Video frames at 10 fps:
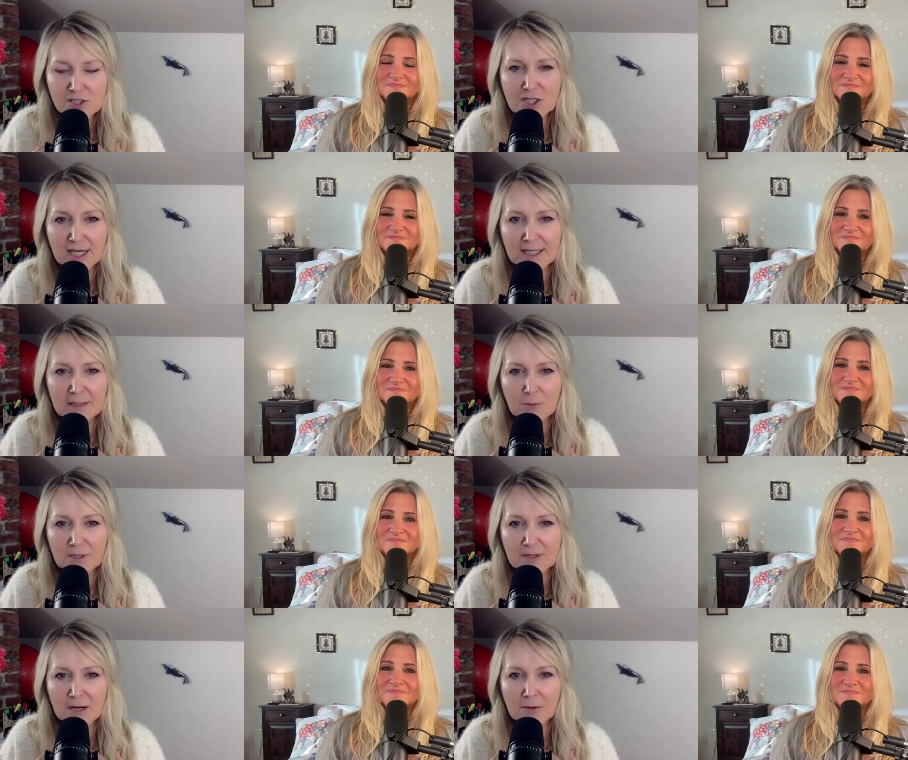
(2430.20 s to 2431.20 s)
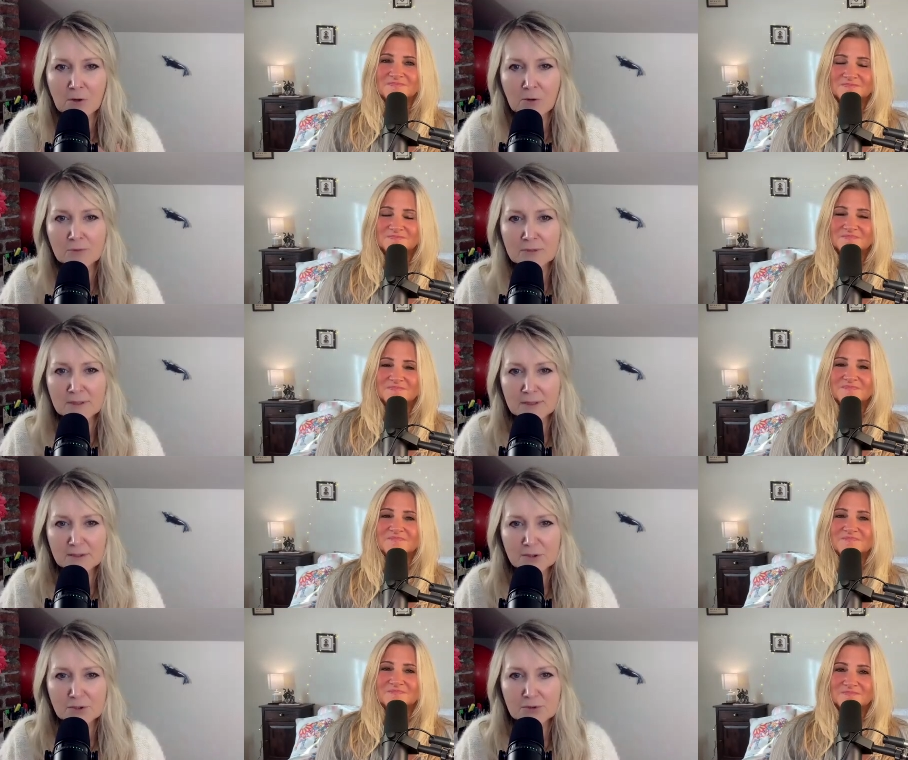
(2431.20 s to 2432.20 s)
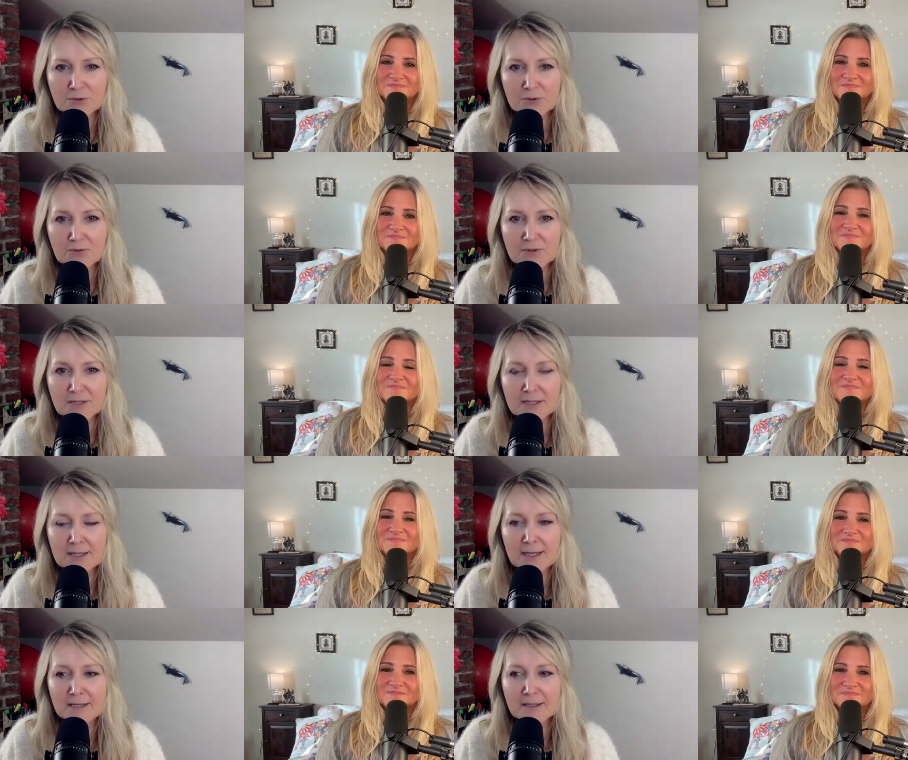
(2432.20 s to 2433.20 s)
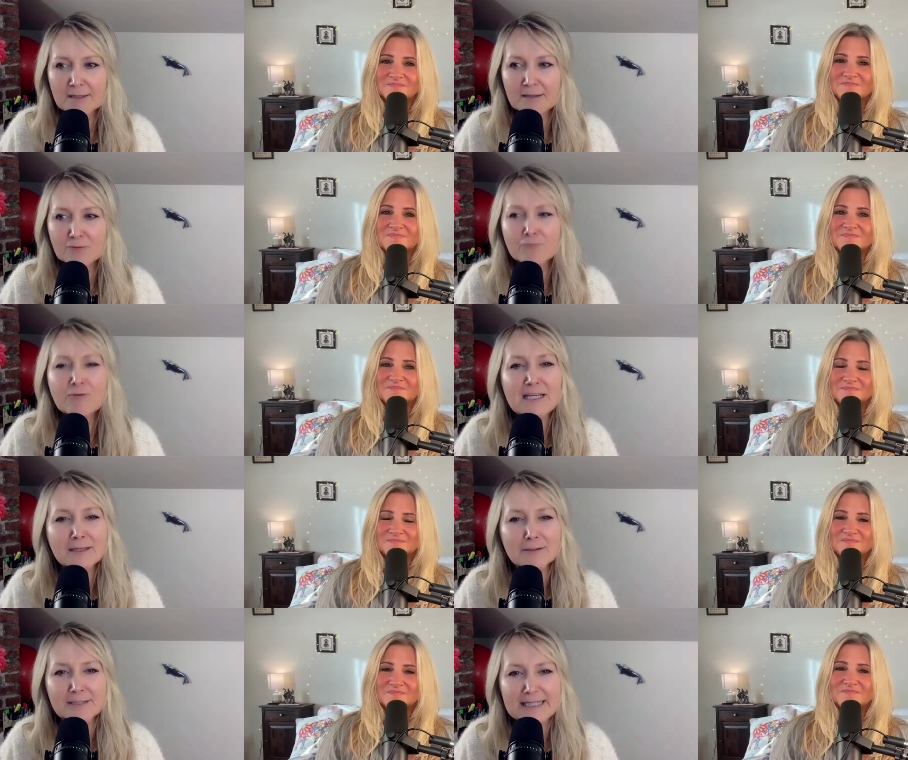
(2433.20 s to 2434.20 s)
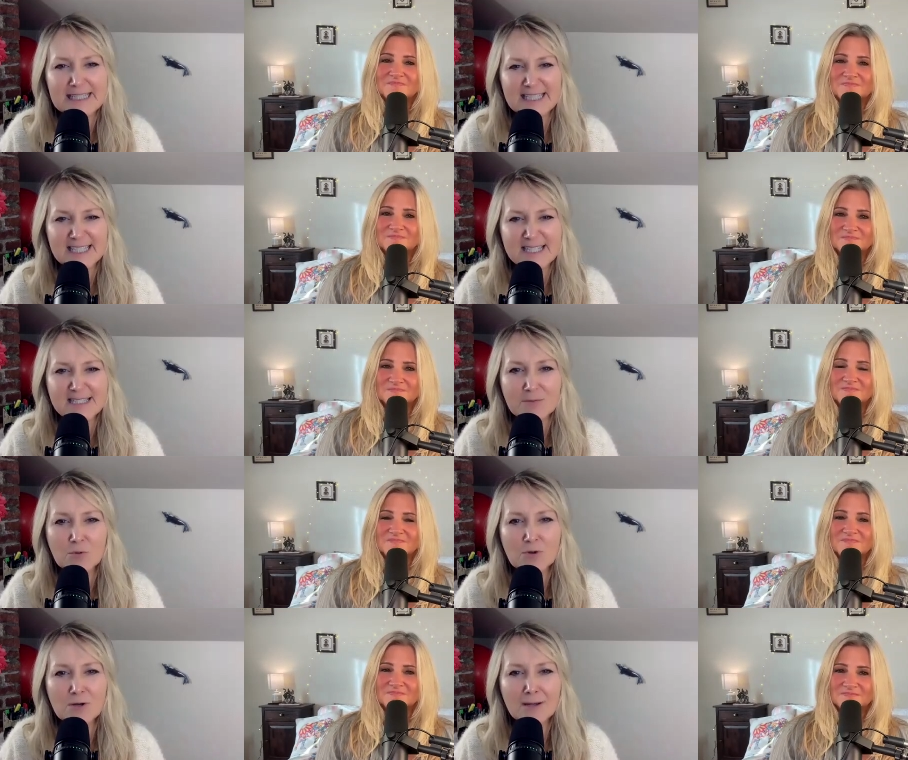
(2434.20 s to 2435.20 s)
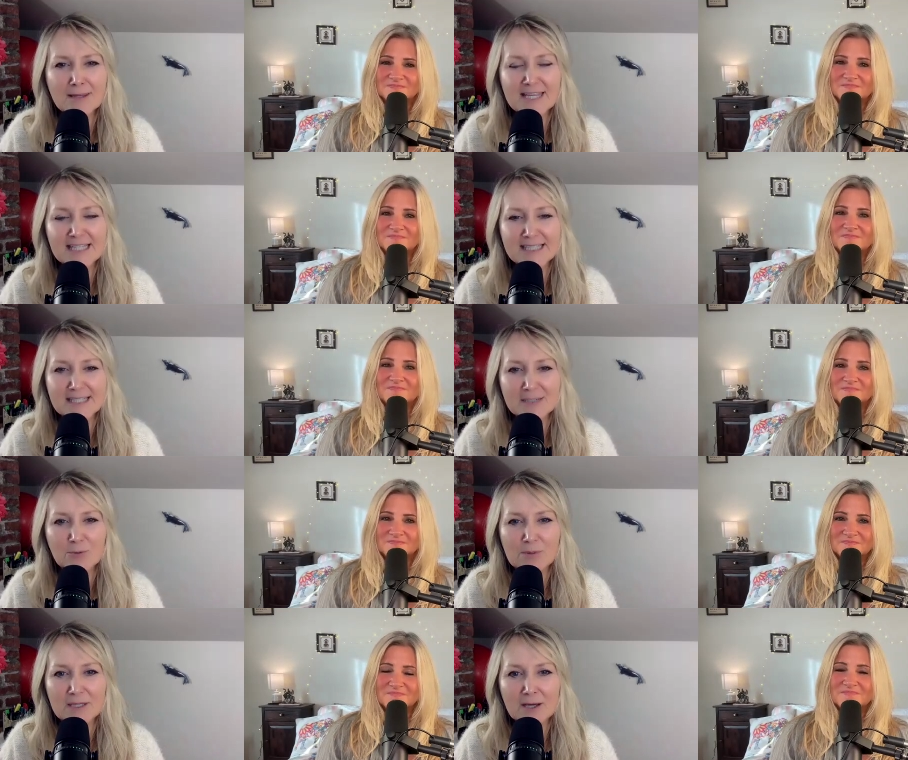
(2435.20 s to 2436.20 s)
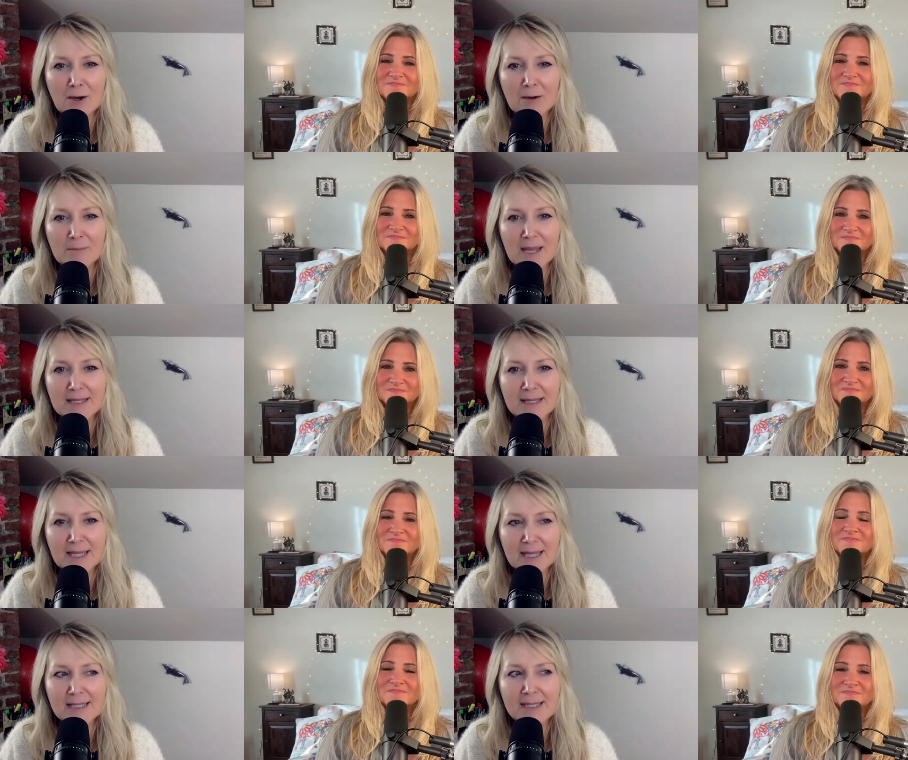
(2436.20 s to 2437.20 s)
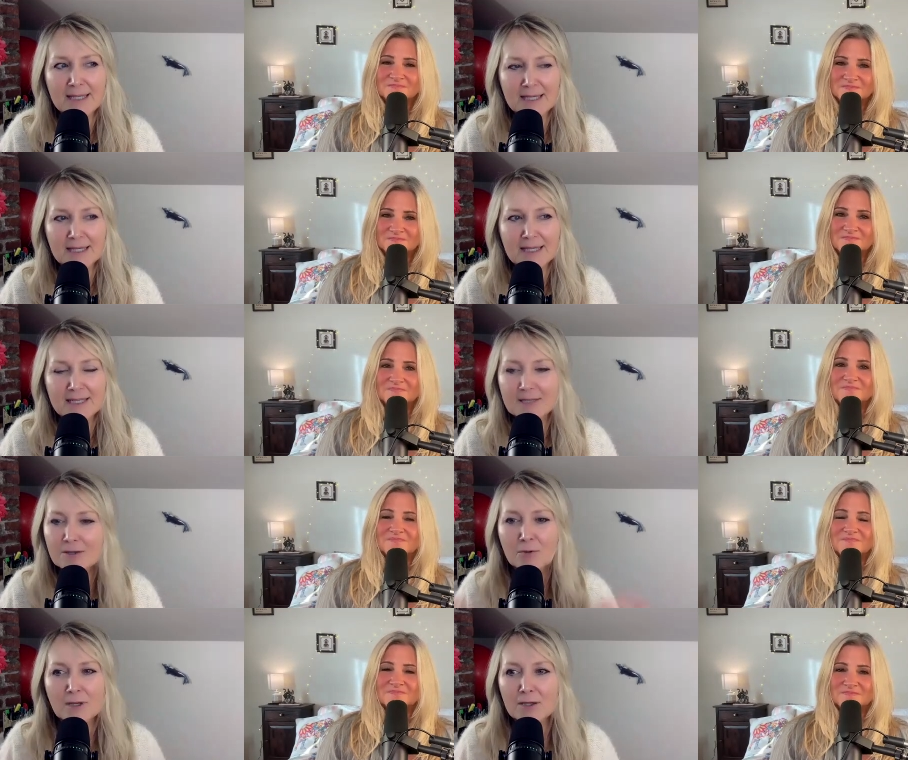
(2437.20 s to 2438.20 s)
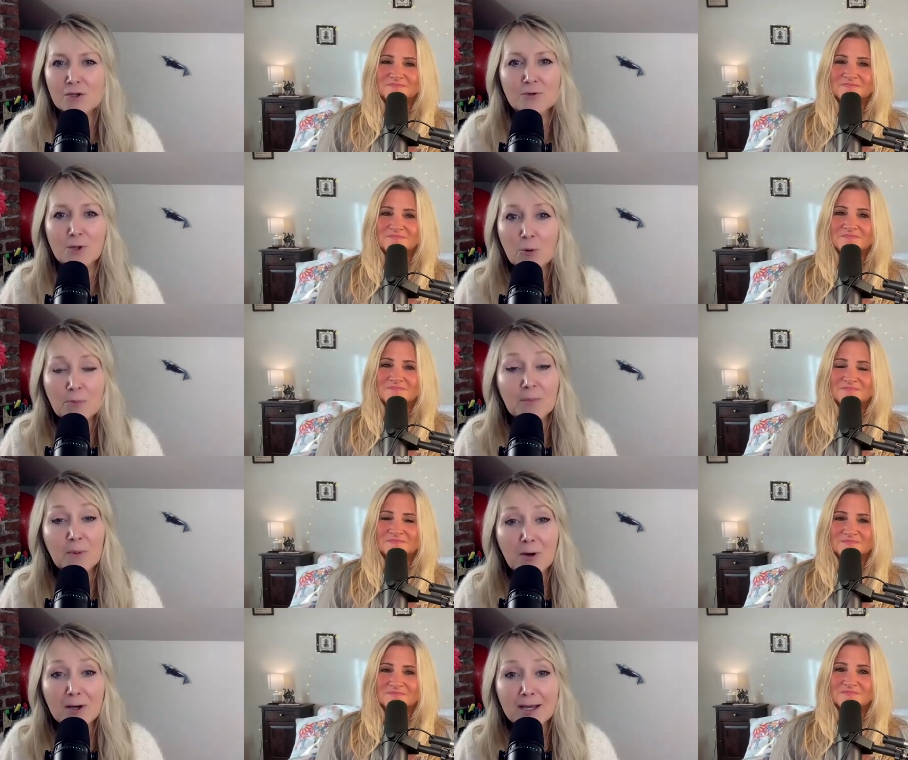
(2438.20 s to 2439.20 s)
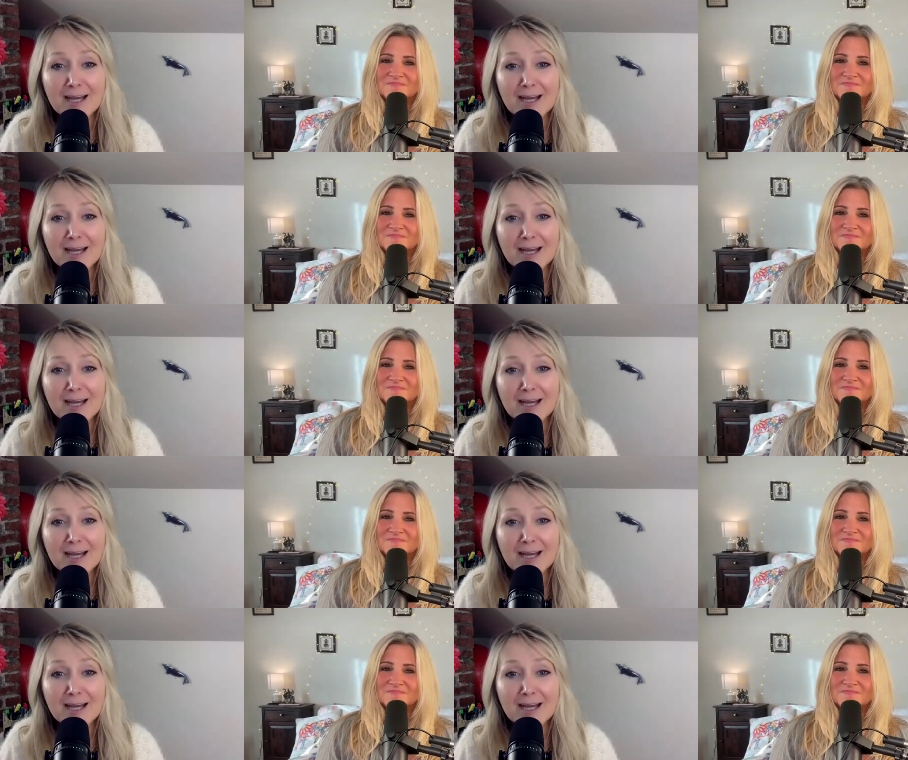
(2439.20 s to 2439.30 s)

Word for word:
Speaker 1: check in with our own truth, the realer it is, the more authentic we become. And then, you know, you're an open book.